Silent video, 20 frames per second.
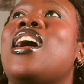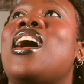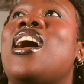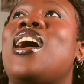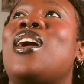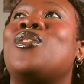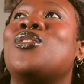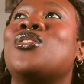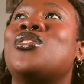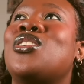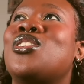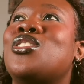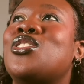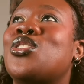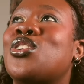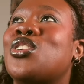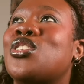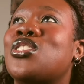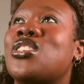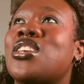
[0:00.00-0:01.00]
I would not
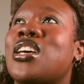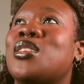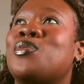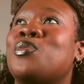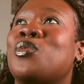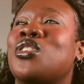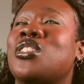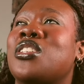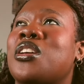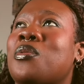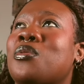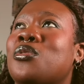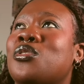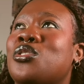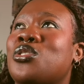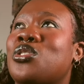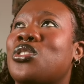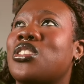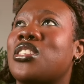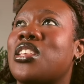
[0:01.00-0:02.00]
trust it as much as I would
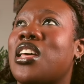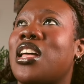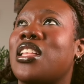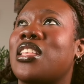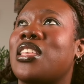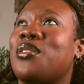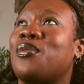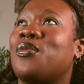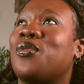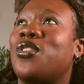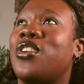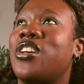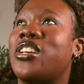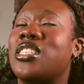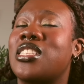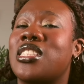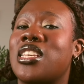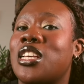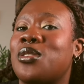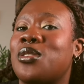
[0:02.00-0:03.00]
trust an influencer,